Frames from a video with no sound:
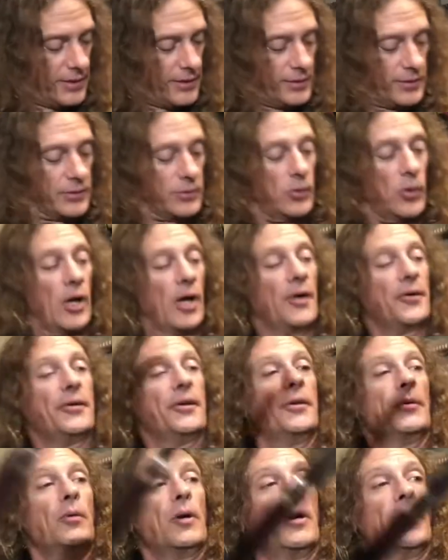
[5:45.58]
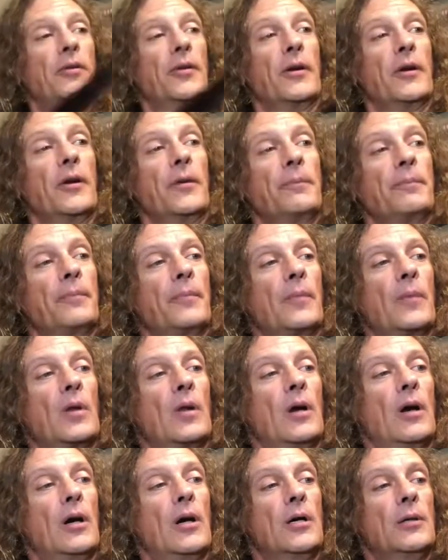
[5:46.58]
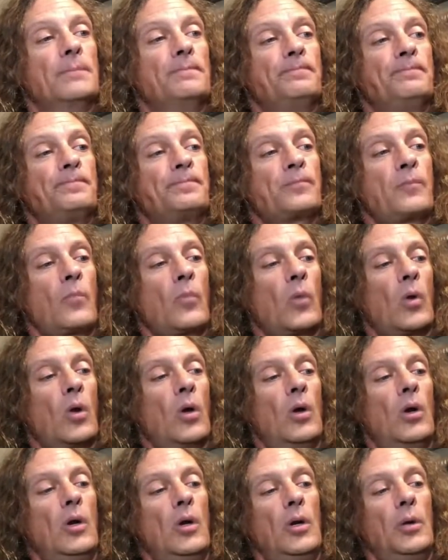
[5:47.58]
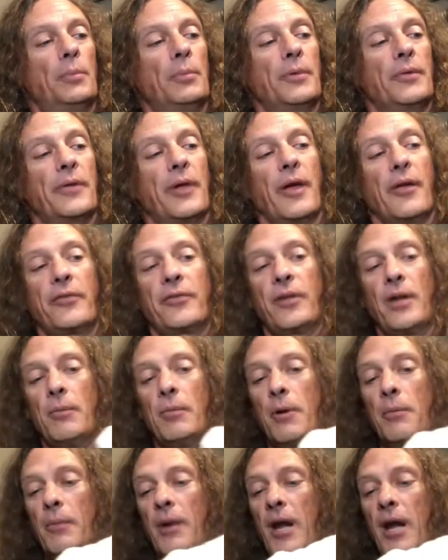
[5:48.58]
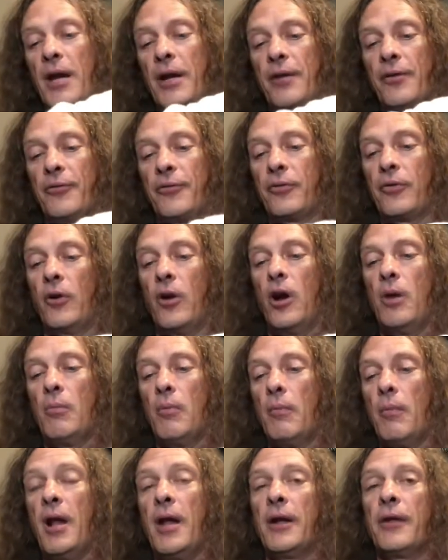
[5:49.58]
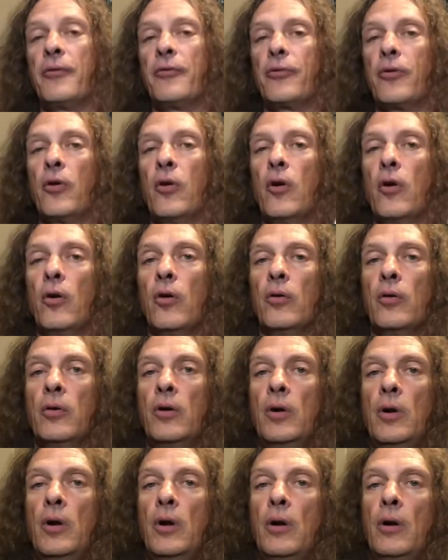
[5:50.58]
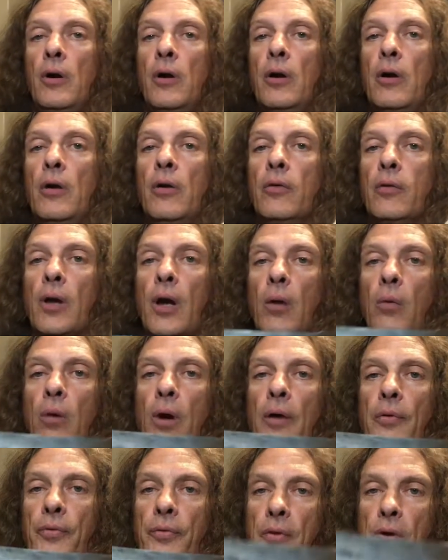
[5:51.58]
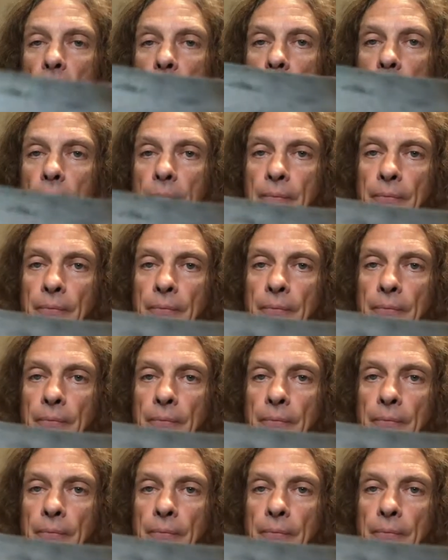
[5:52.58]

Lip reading: ground in right there. But that's not my main concern. My main concern is that right there.